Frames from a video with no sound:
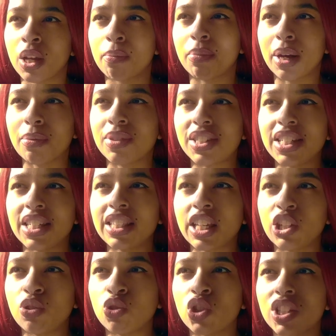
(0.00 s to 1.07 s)
But I'm seeing that
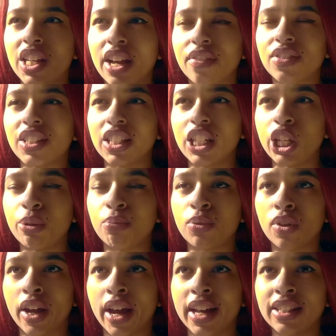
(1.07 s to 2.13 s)
you just have to keep
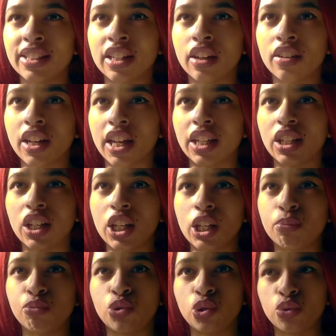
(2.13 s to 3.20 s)
your head down and
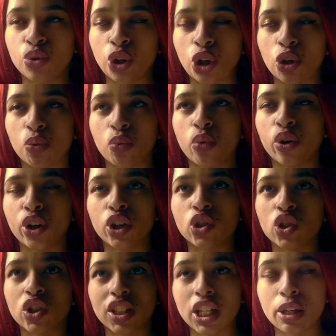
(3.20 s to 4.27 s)
keep doing your work.
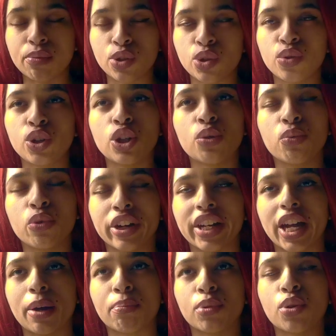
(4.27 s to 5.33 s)
Just keep doing your work,
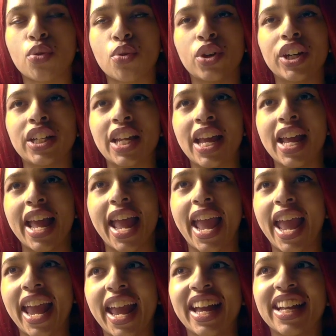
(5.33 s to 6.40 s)
Capricorn,
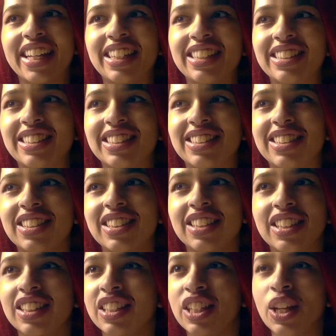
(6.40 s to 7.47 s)
and
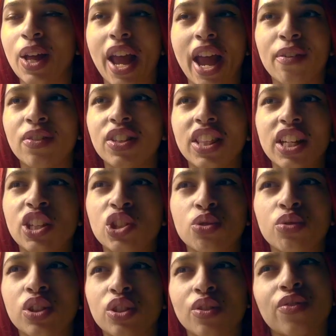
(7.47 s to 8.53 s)
everything is
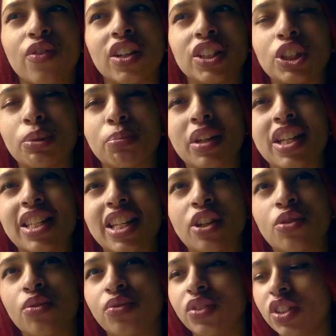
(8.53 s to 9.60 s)
going to fall into place. I
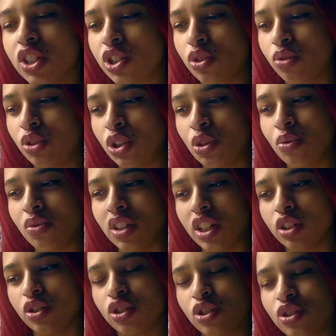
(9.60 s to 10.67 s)
don't feel as though you
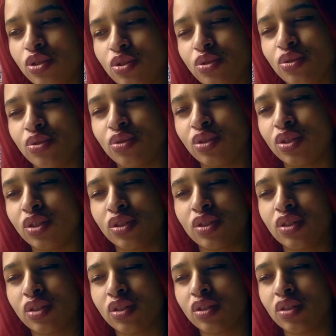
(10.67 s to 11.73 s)
need to
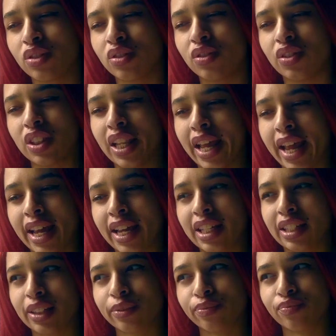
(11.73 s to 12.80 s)

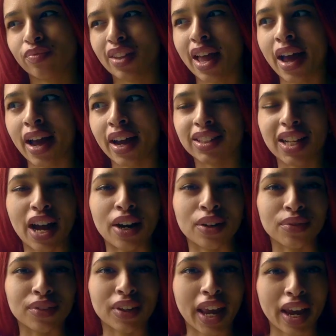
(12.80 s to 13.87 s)
like act out of
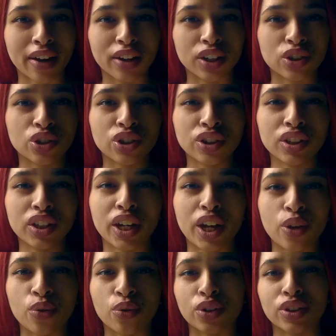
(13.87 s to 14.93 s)
character
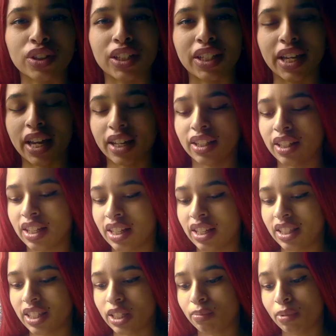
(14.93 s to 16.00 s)
in order to get
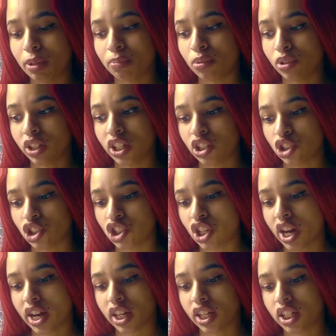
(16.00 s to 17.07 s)
these people in
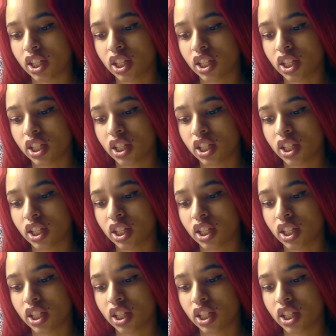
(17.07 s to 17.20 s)
check.